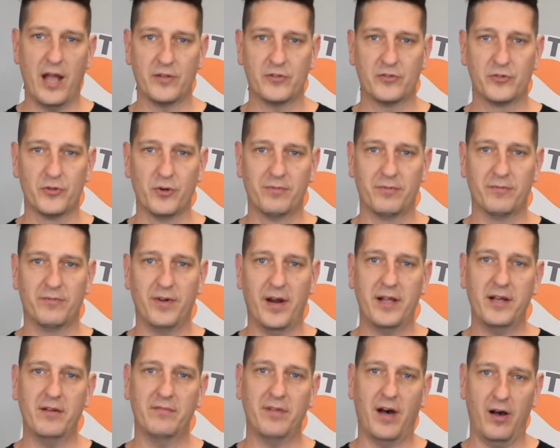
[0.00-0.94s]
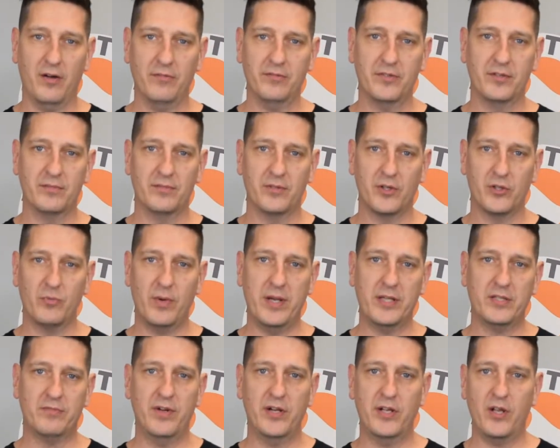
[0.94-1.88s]
Drew from Fighting Evolved. This
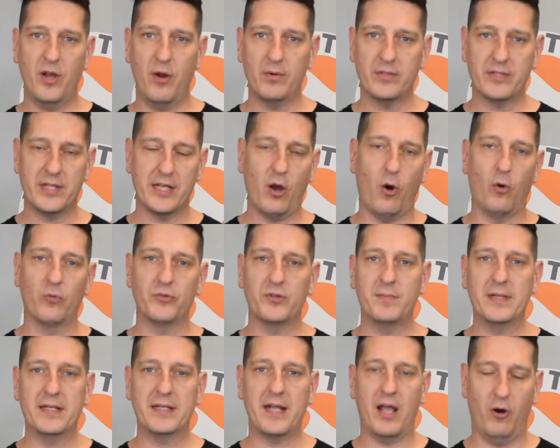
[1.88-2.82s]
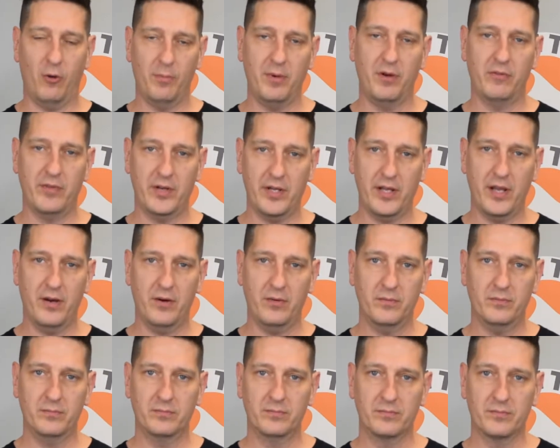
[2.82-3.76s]
week's video is the ultimate elbow
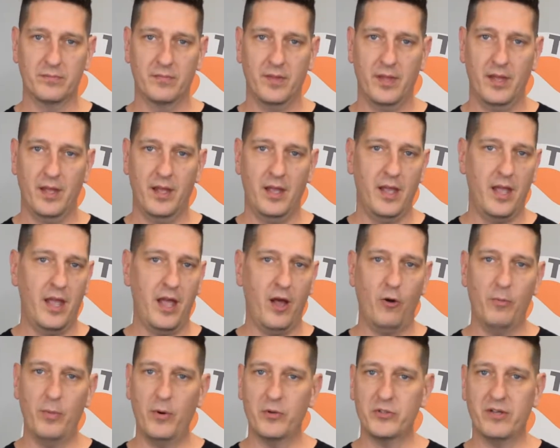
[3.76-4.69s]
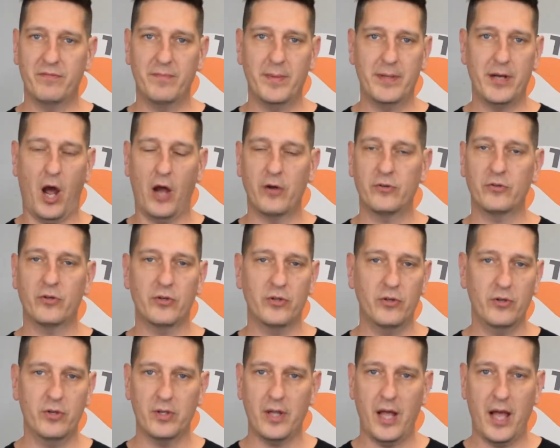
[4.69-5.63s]
video. Elbows have been
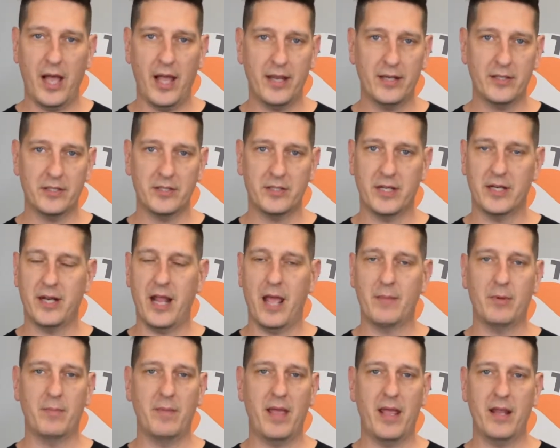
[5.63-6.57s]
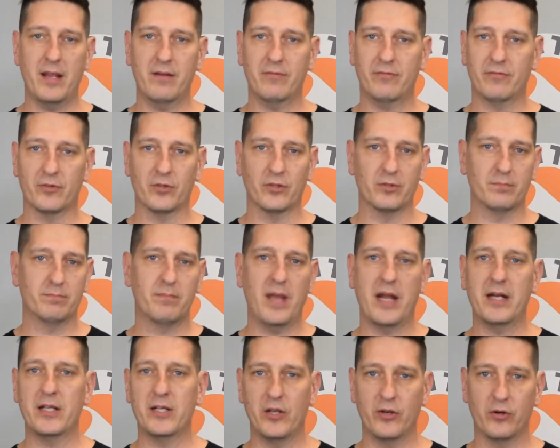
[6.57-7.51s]
underutilized in MMA for
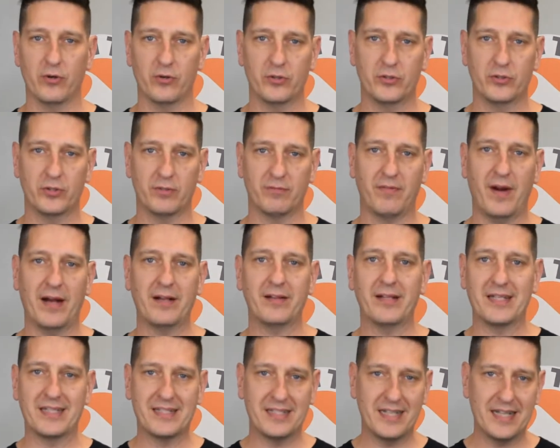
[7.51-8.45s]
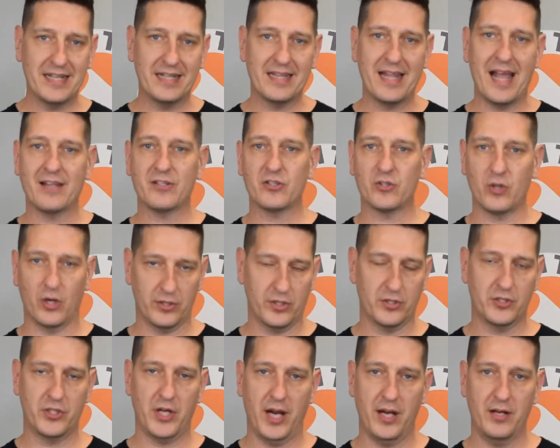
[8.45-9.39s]
many years. You're finally seeing that start to
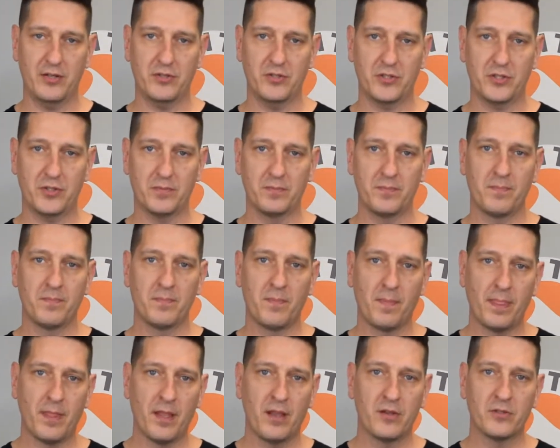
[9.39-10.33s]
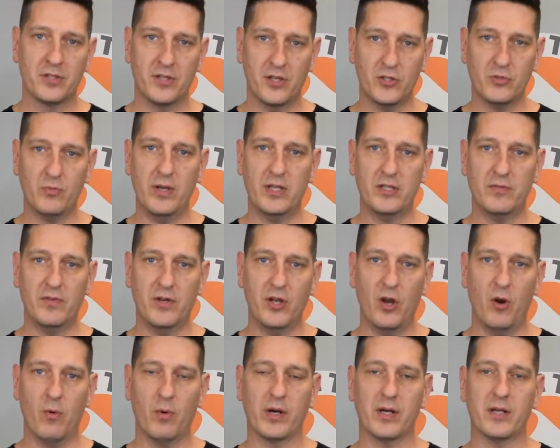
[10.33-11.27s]
change. So this week's
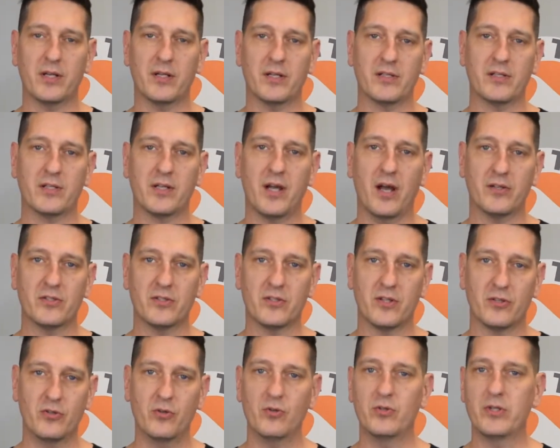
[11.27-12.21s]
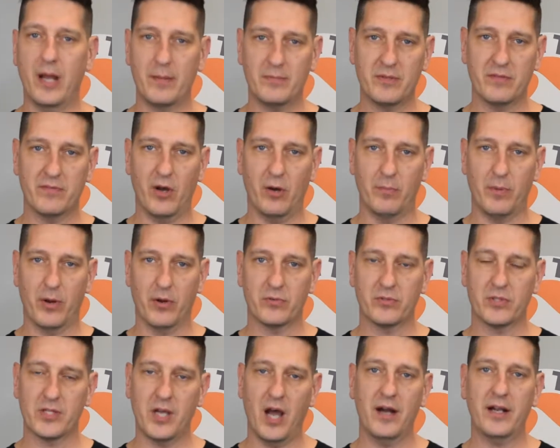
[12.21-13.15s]
video, we're going to discuss the two types of
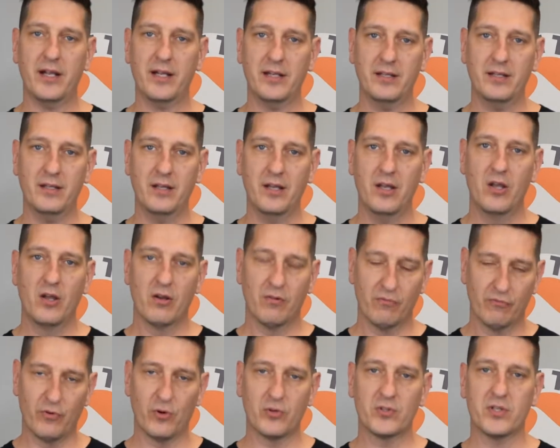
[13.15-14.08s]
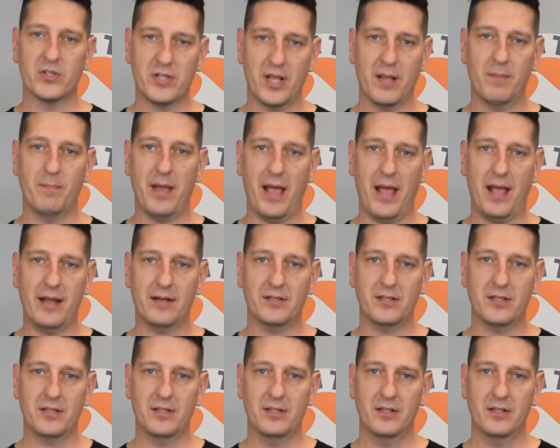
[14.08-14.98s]
elbows, cutting versus impact.